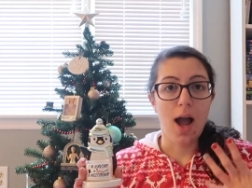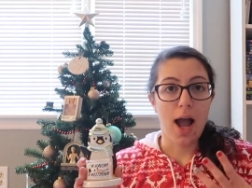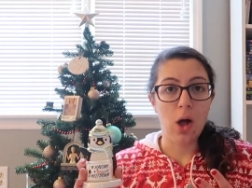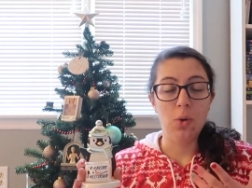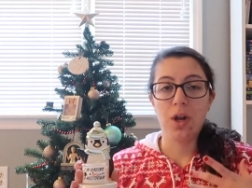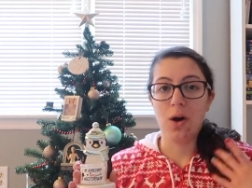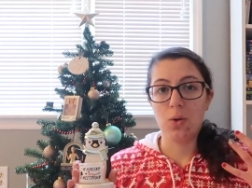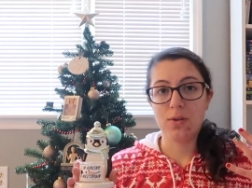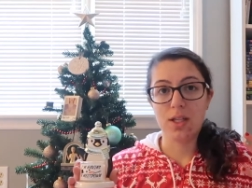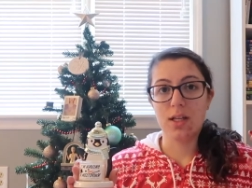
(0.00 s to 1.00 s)
out not
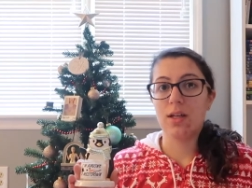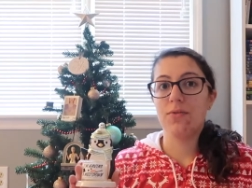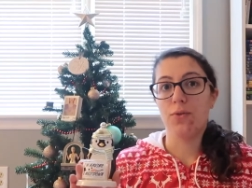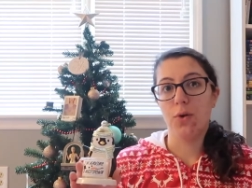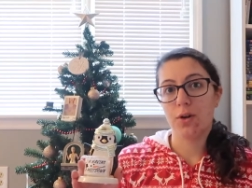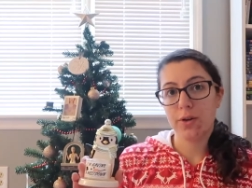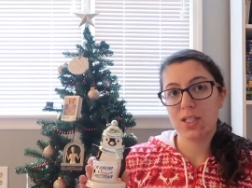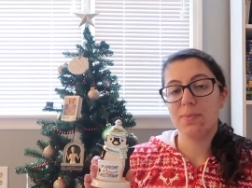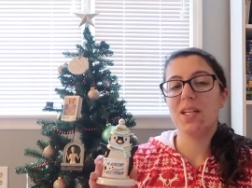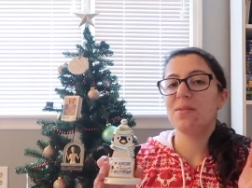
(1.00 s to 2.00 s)
only for
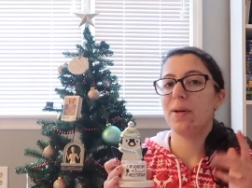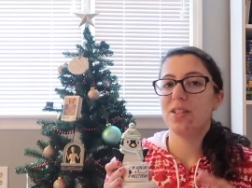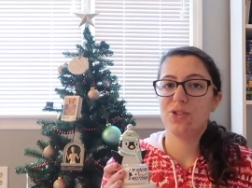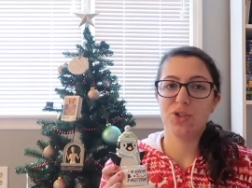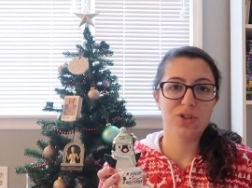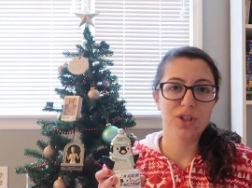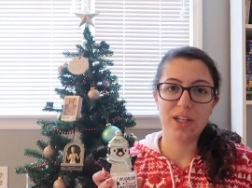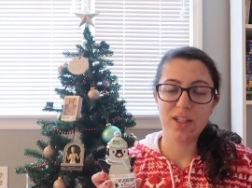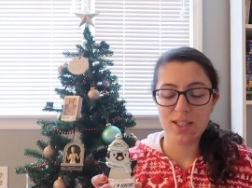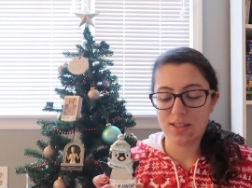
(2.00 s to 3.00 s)
christmas but just
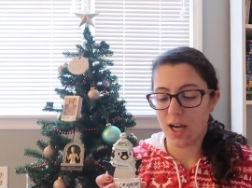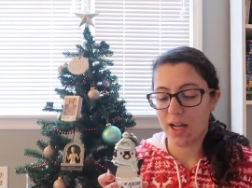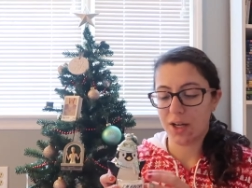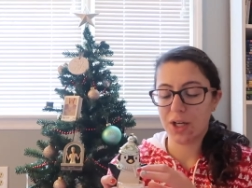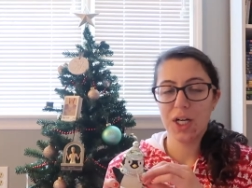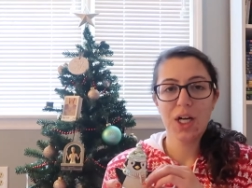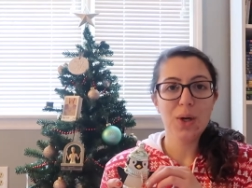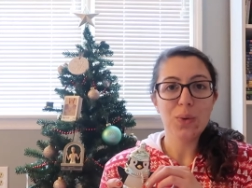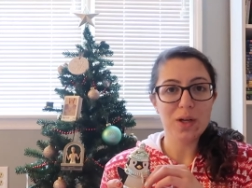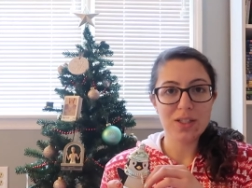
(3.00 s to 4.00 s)
during the entire
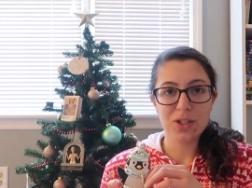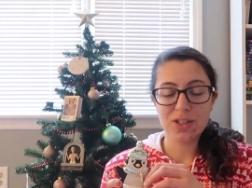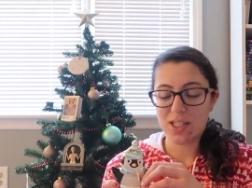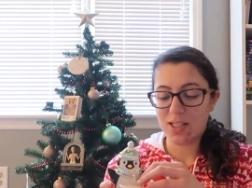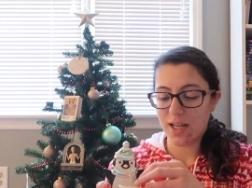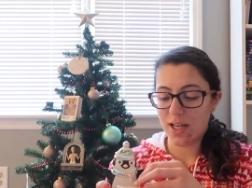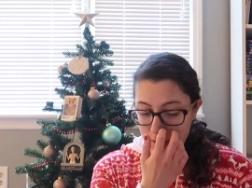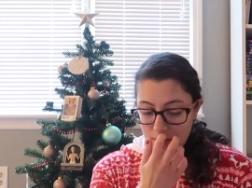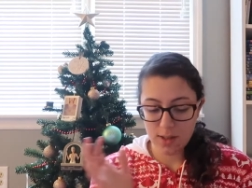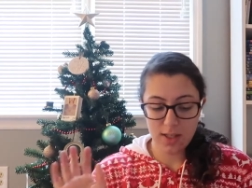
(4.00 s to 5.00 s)
winter season
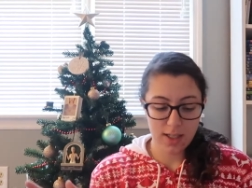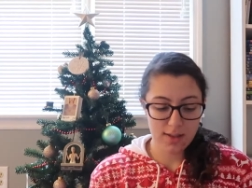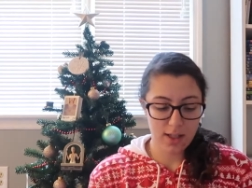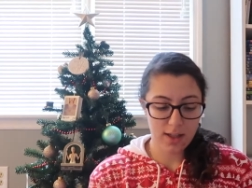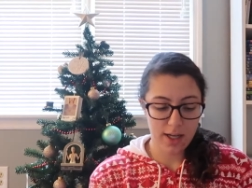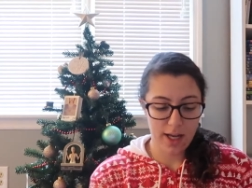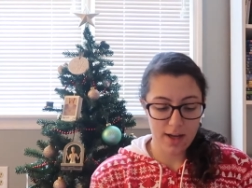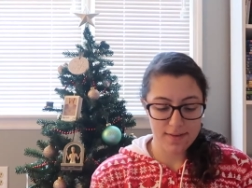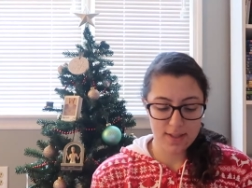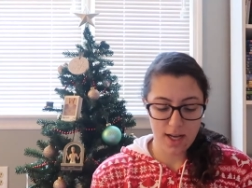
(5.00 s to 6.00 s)
so the next thing that i
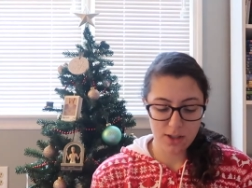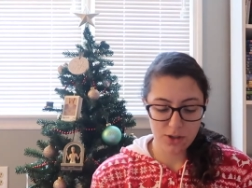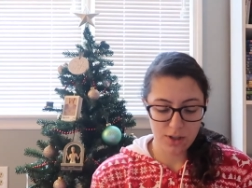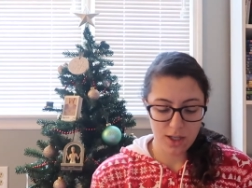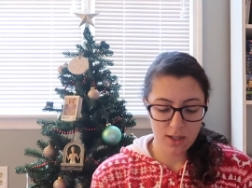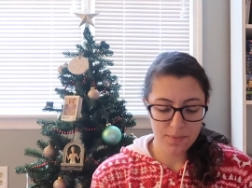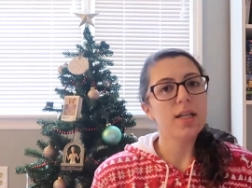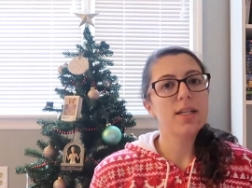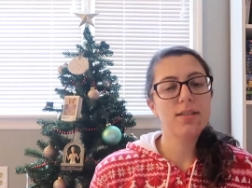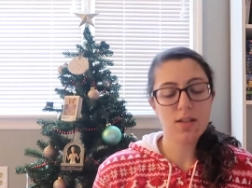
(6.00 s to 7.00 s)
have is actually it
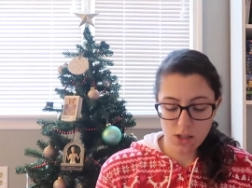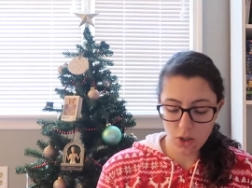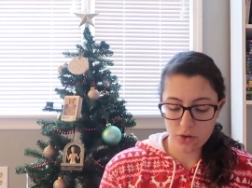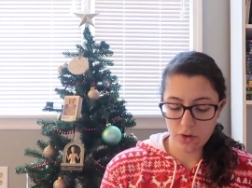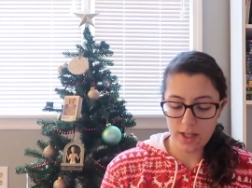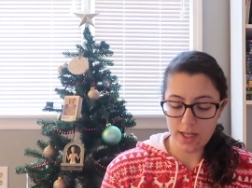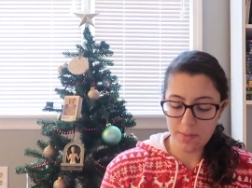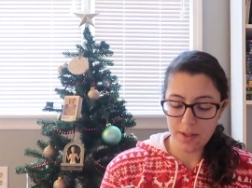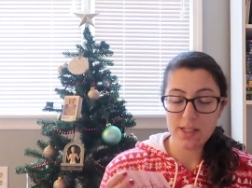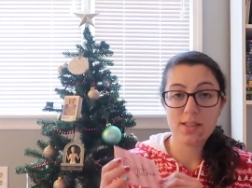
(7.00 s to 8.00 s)
is clothes
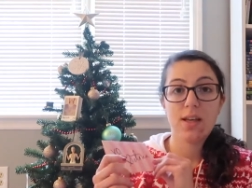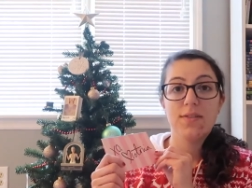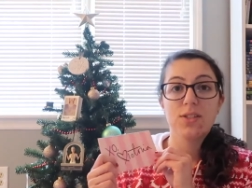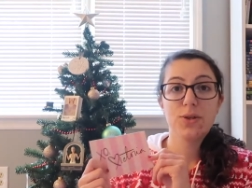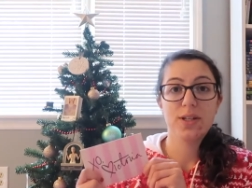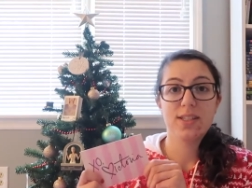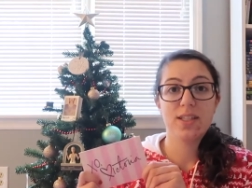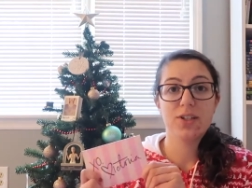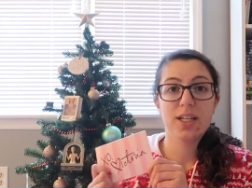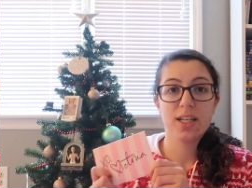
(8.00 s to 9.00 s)
related but it's a victoria's
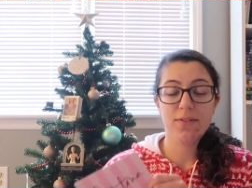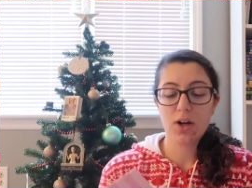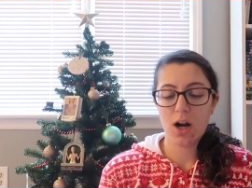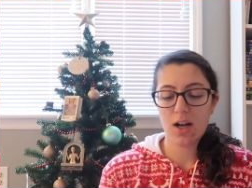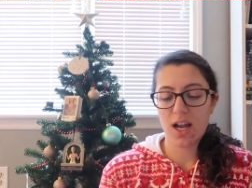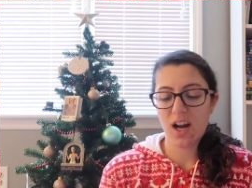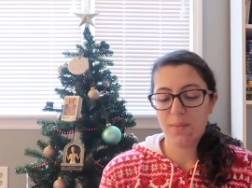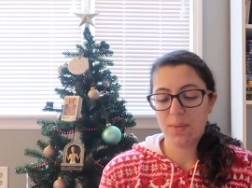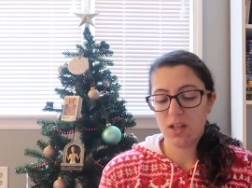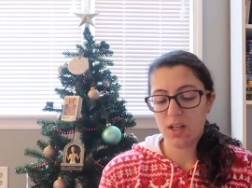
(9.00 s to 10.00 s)
secret gift card and
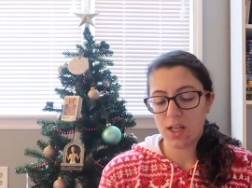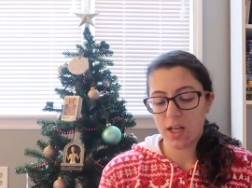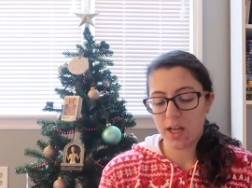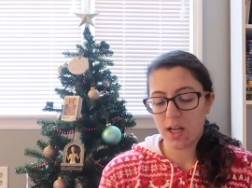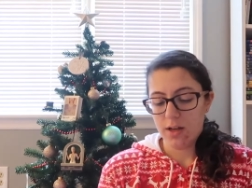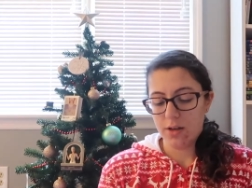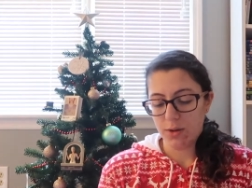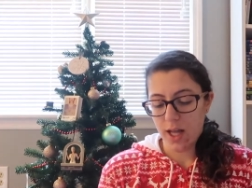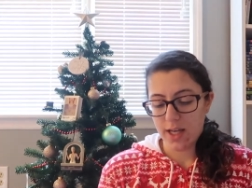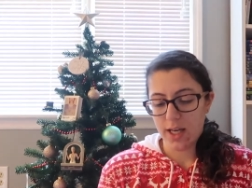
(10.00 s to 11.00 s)
i've been needing
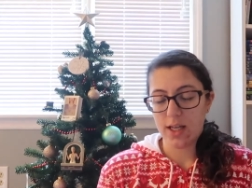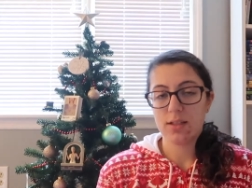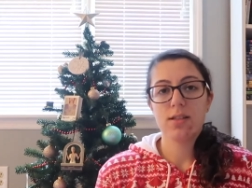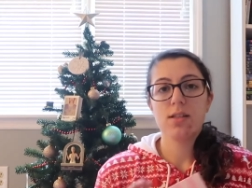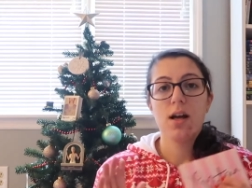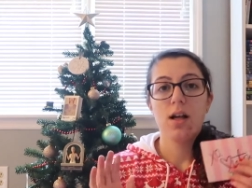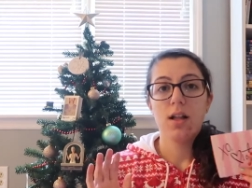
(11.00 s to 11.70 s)
new leggings